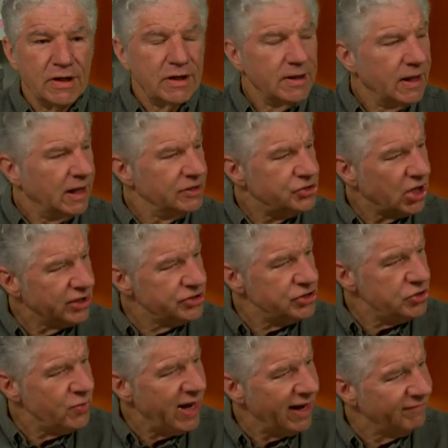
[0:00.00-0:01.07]
Uh, John, do you
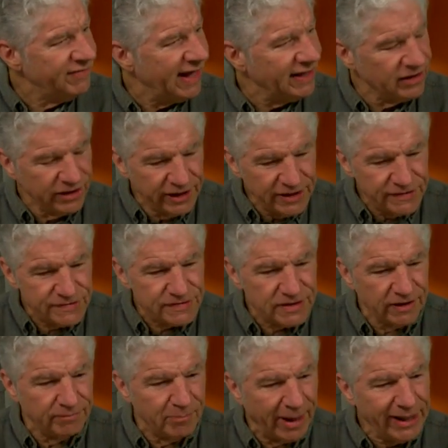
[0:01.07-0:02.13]
have that list of
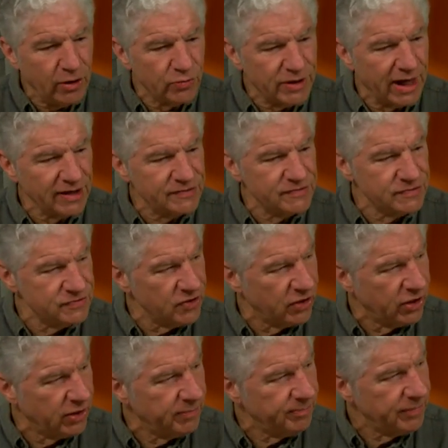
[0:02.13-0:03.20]
mycotoxins
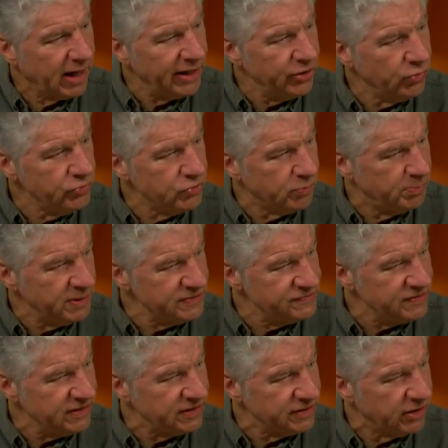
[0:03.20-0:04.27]
are? I know you're
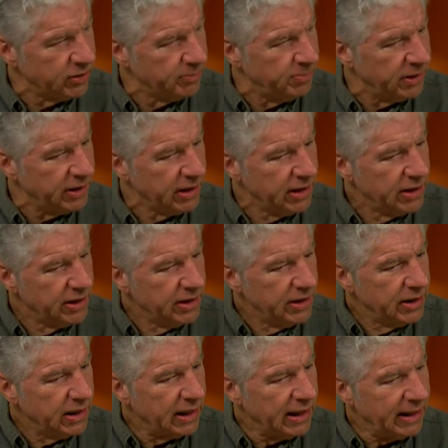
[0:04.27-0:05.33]
busy in there, but
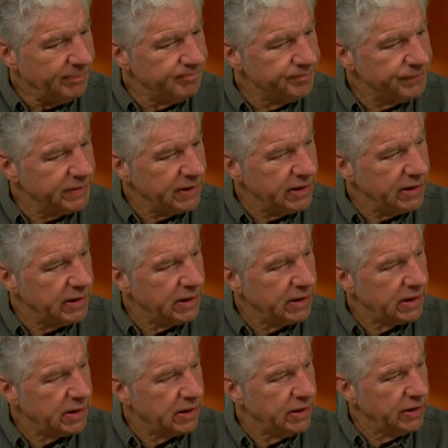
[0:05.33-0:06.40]
um,
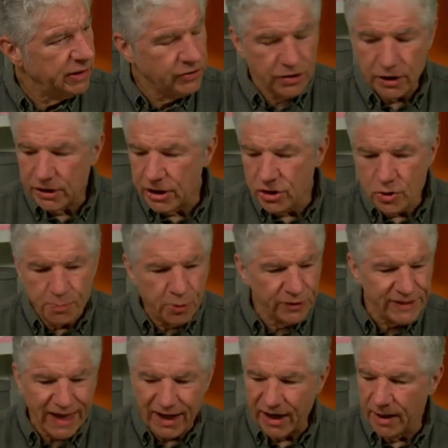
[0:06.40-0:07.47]
do, can you put
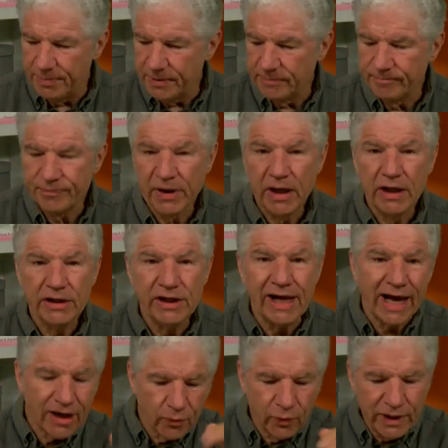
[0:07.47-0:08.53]
that up? You got
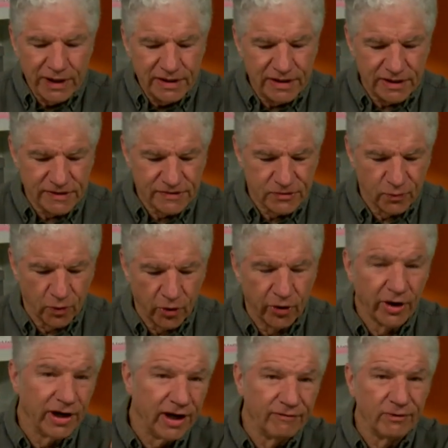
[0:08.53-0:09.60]
to read this, Aurora,
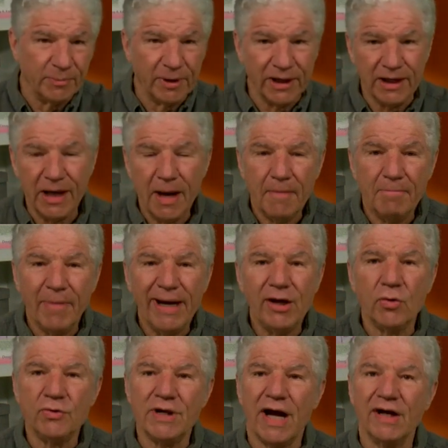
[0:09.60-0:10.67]
and everybody.
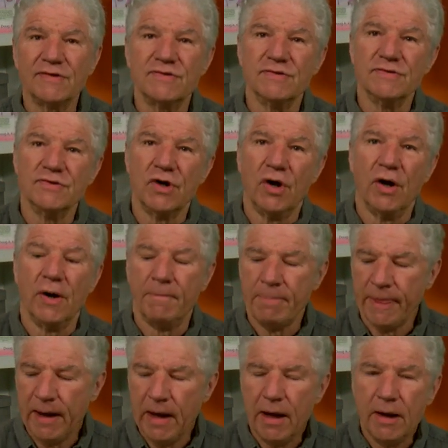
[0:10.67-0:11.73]
Mycotoxins are.
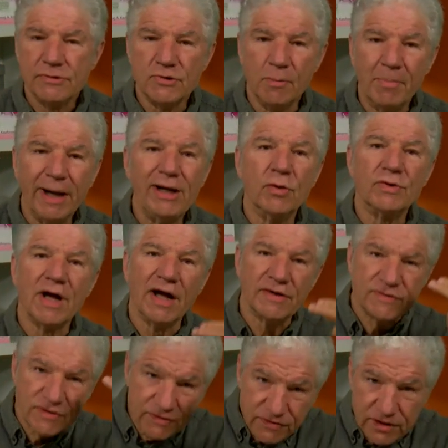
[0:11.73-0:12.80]
So
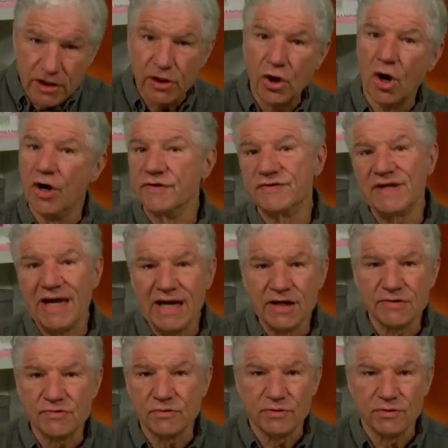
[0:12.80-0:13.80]
mycotoxins can cause cancer.